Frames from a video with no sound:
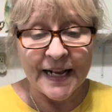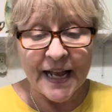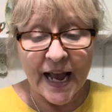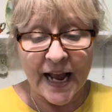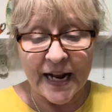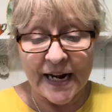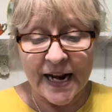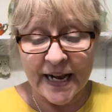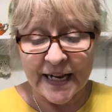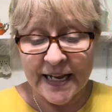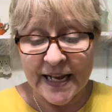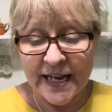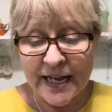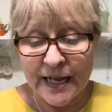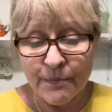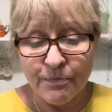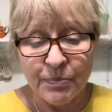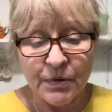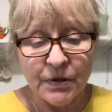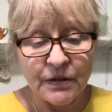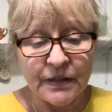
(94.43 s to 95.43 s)
and I
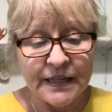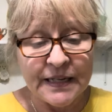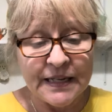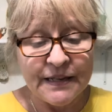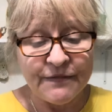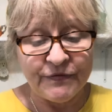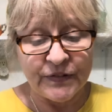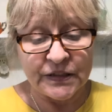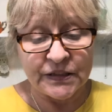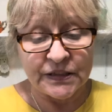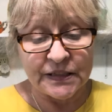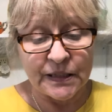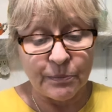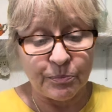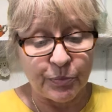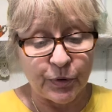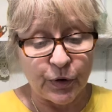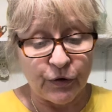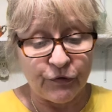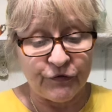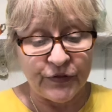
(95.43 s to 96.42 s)
can't believe it's in
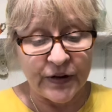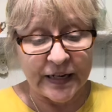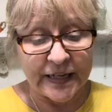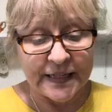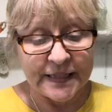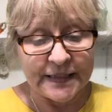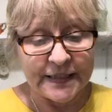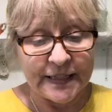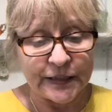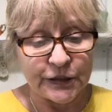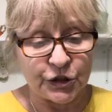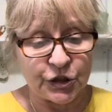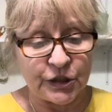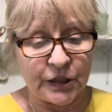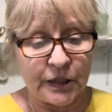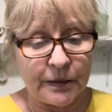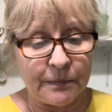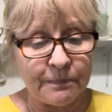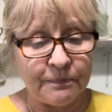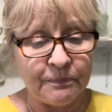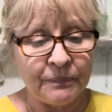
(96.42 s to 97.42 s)
perfect
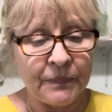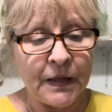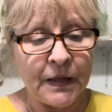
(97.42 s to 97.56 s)
condition.